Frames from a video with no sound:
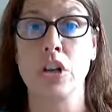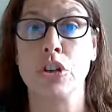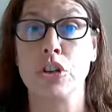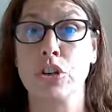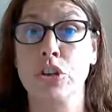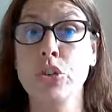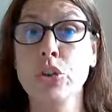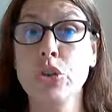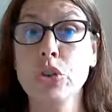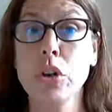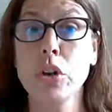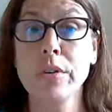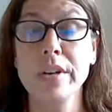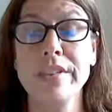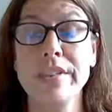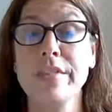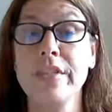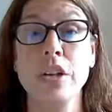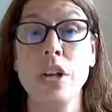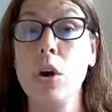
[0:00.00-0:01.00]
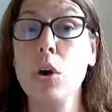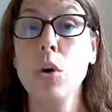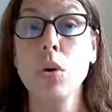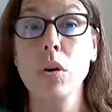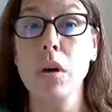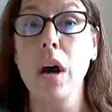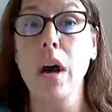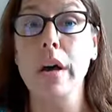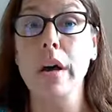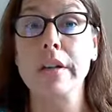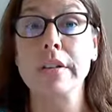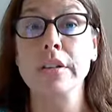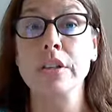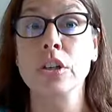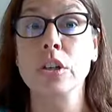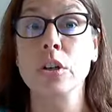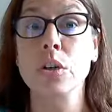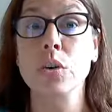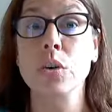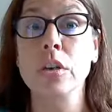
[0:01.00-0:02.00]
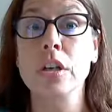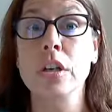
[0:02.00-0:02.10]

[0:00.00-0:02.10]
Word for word: You don't even know God. You know,